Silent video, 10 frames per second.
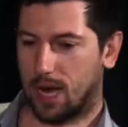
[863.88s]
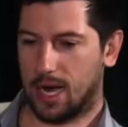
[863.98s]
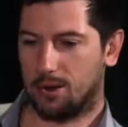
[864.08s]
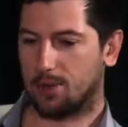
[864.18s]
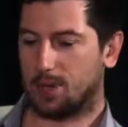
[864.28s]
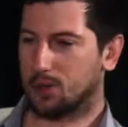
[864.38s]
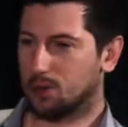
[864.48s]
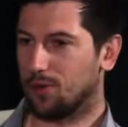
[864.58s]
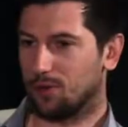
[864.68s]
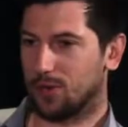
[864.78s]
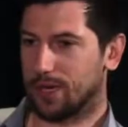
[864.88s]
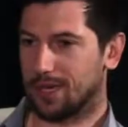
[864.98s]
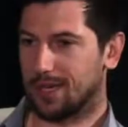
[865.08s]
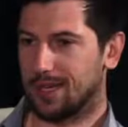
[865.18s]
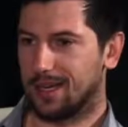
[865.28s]
am control
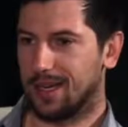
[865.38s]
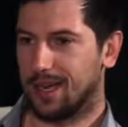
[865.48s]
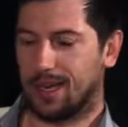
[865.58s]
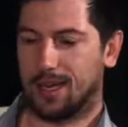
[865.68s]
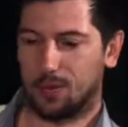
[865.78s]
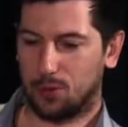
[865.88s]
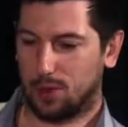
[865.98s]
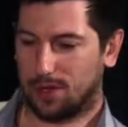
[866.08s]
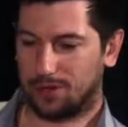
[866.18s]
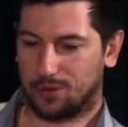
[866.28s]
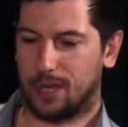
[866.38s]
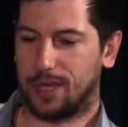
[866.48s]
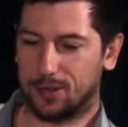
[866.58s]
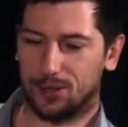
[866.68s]
freak, and we're trying